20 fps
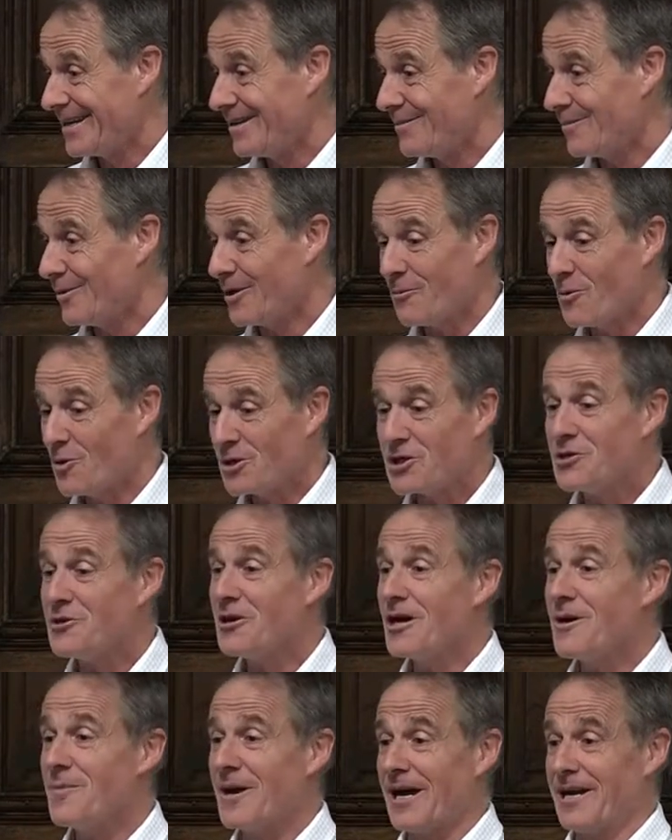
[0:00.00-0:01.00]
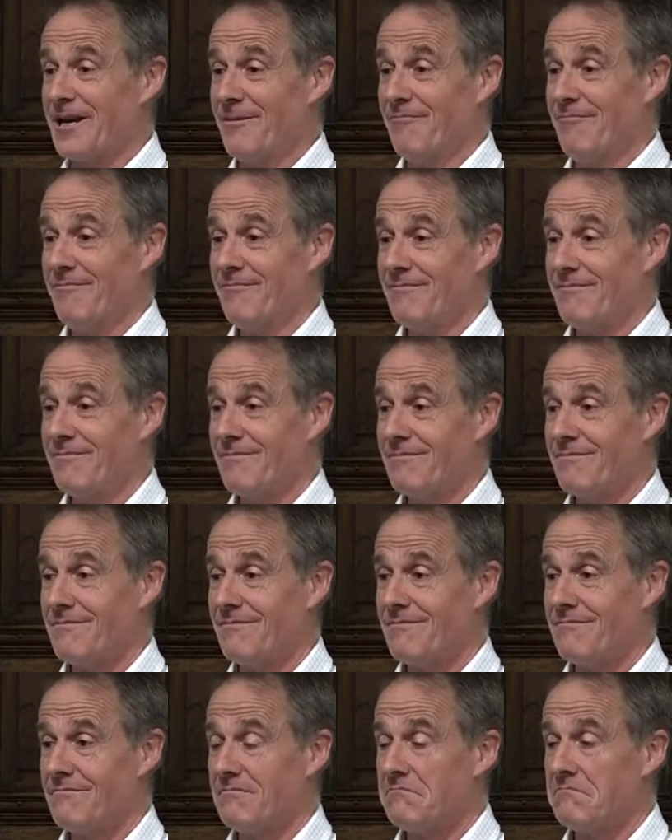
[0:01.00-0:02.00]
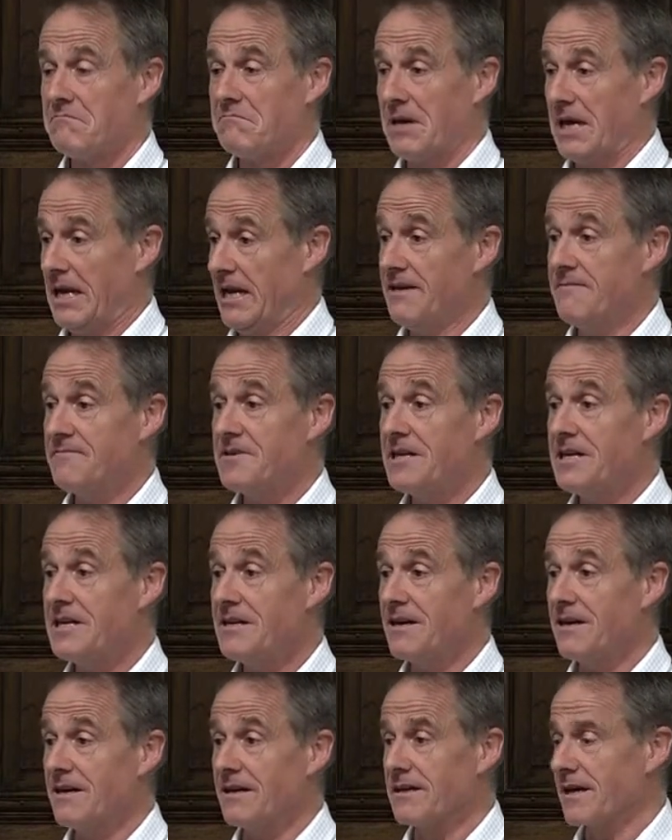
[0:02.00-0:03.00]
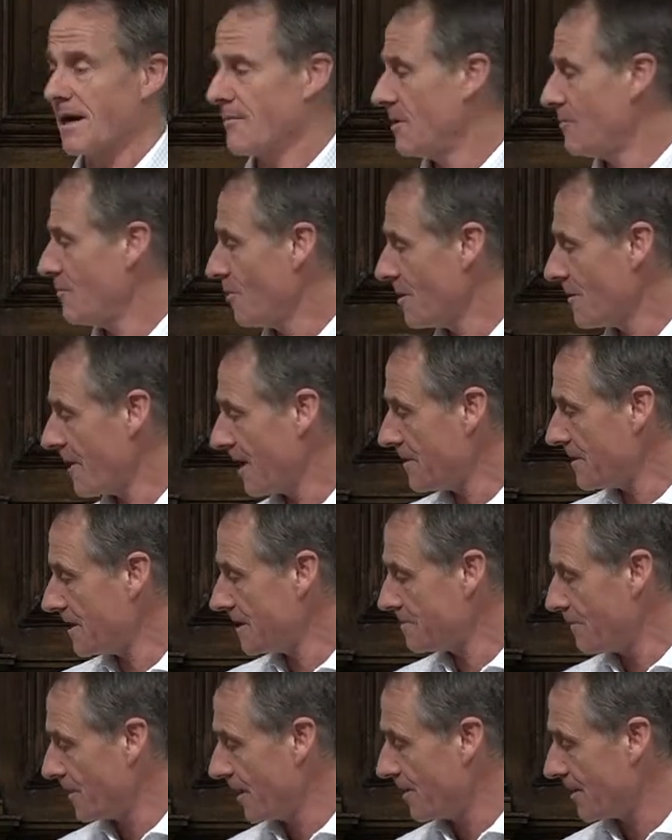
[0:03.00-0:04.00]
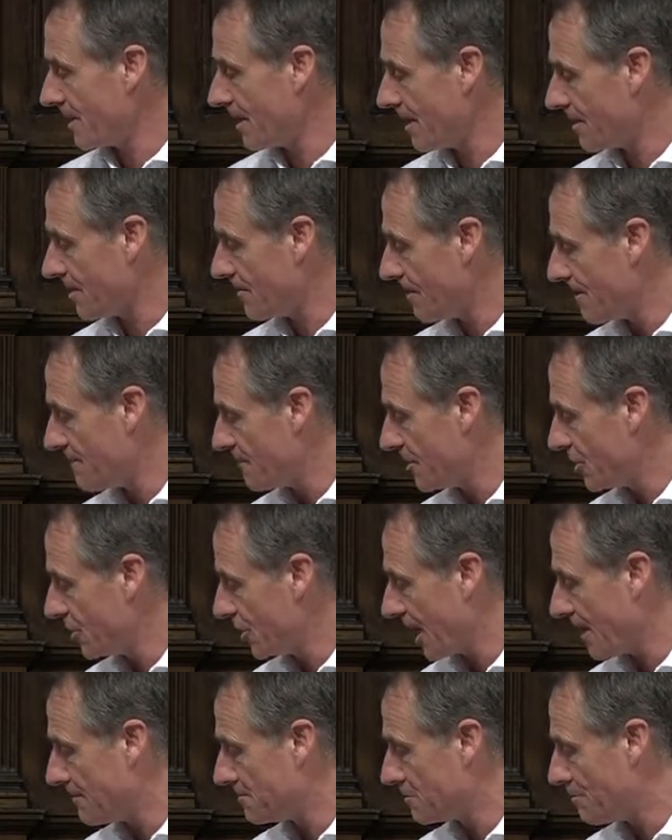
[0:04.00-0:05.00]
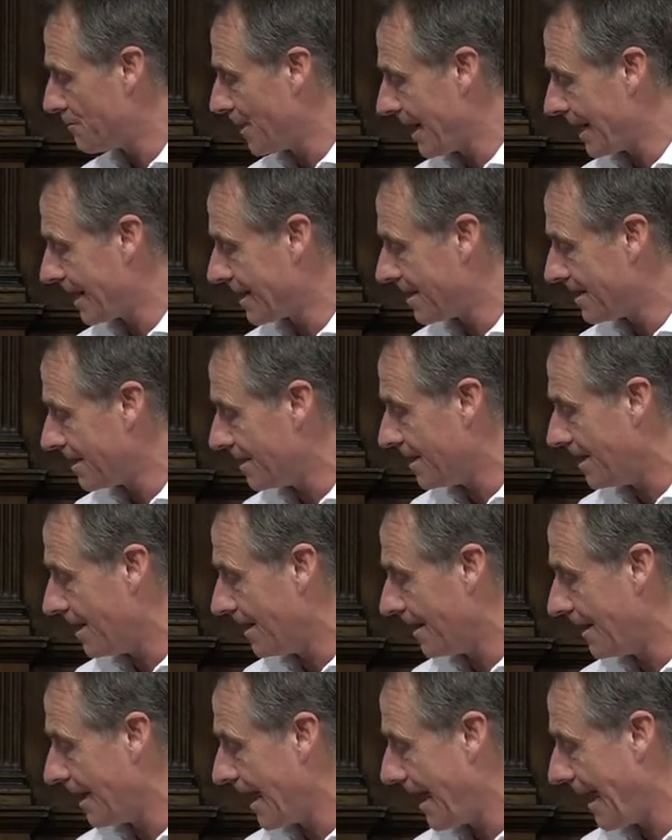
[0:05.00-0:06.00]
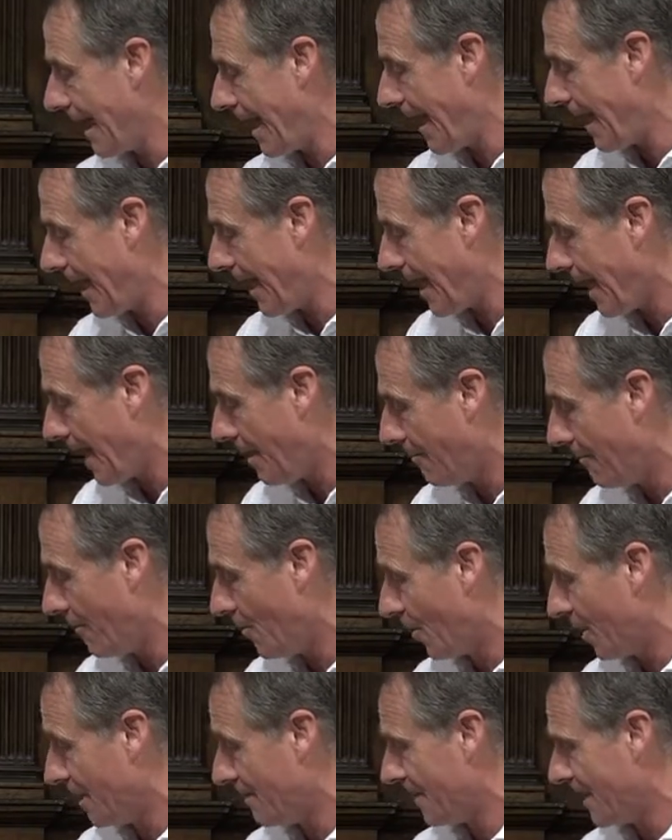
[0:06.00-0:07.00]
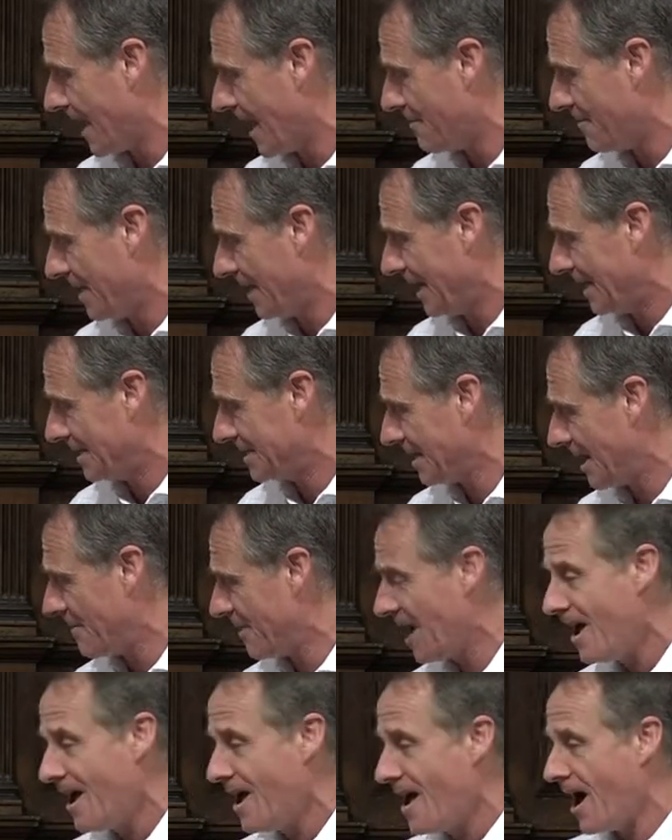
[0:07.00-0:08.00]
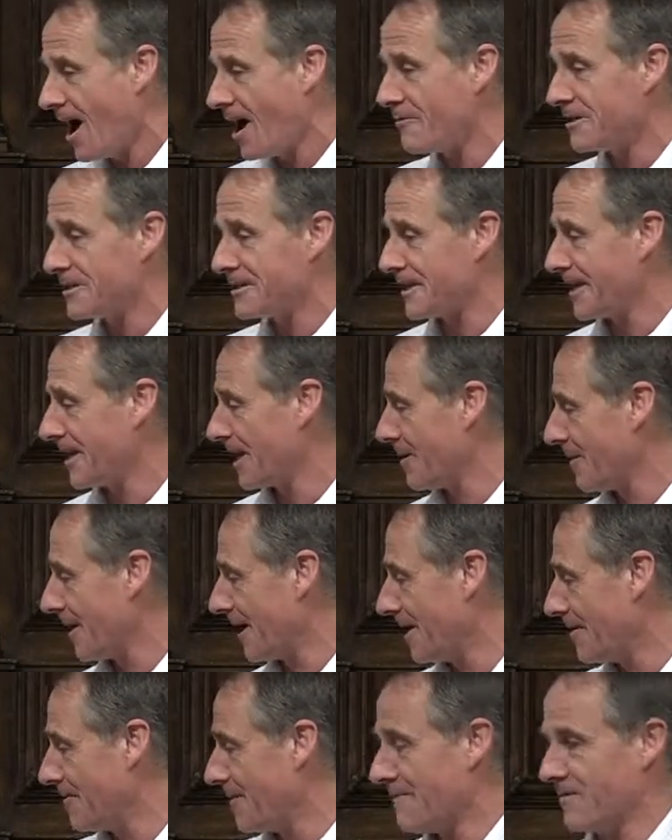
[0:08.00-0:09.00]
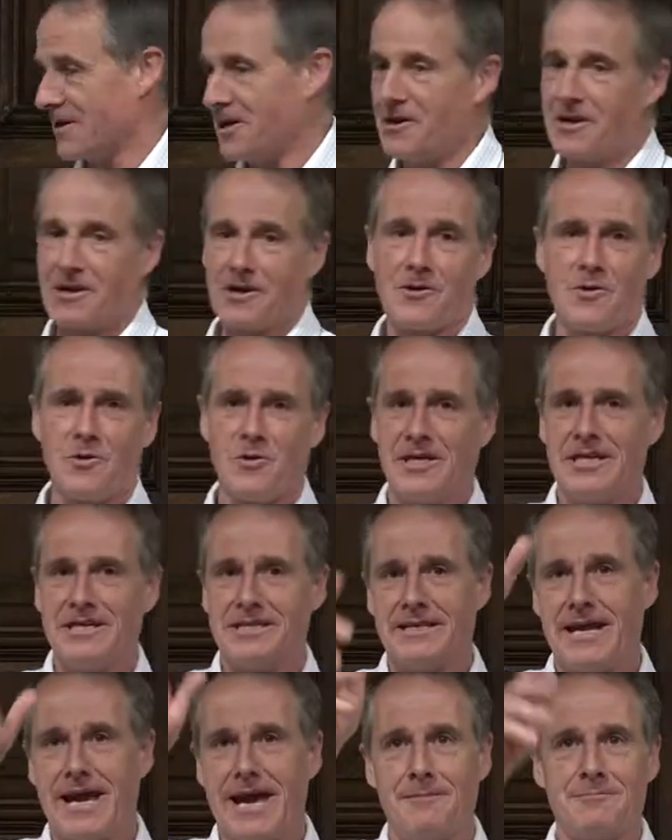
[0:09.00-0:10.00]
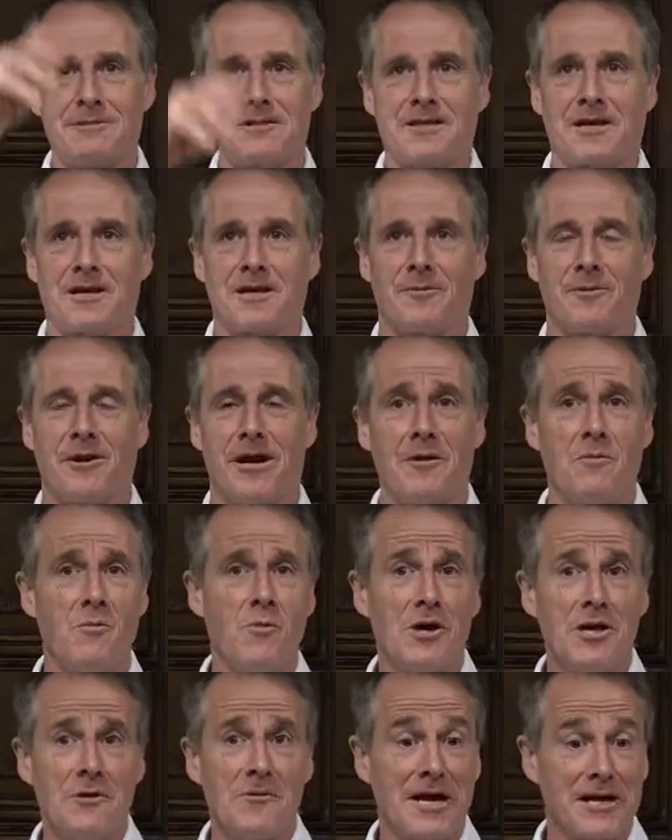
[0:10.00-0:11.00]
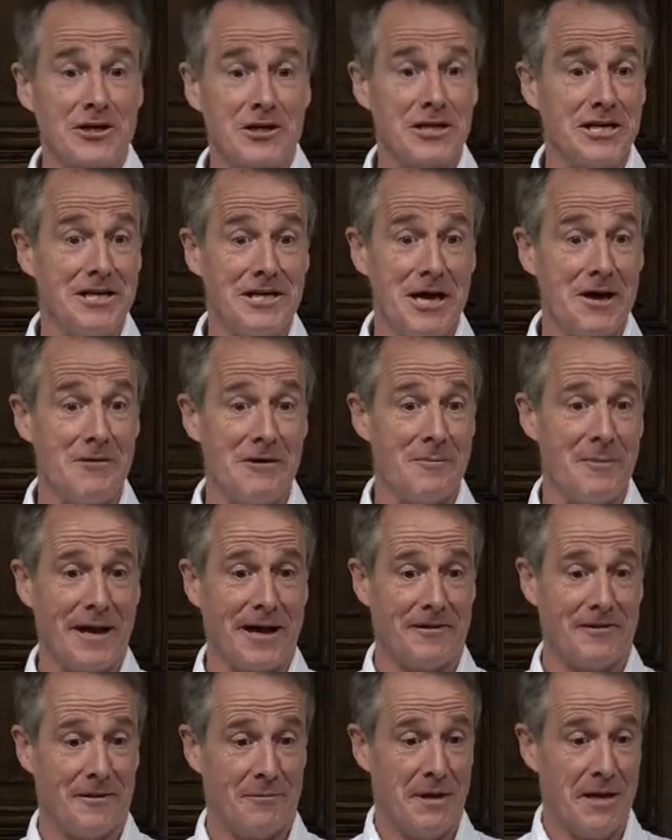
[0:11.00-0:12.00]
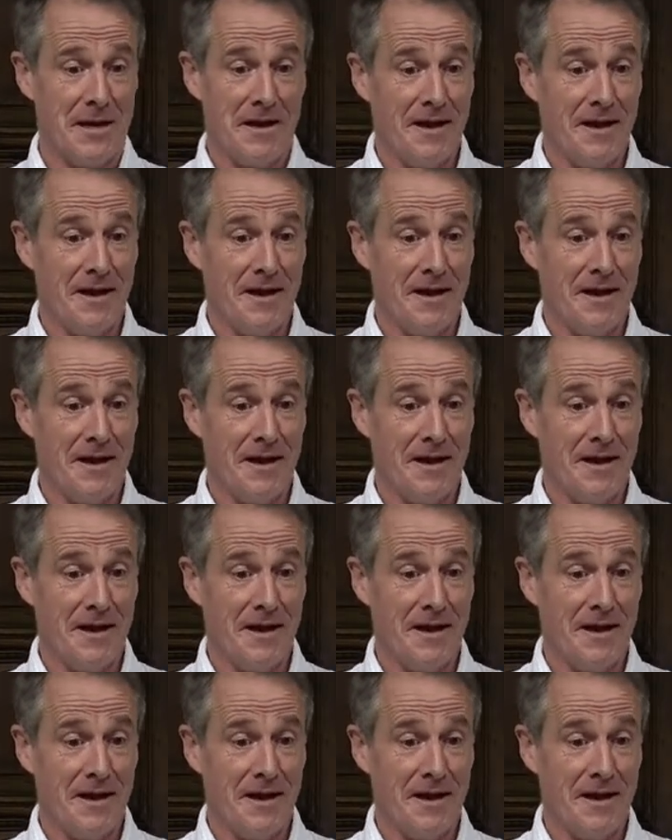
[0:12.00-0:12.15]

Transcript: What, what do you know about him? He lived and he died. I mean, what about this bloke here, the Reverend James Blencarn, A M, whatever that means? I mean, I was thinking about the Reverend, you know, got all these names stuck up around. What do you actually know about them?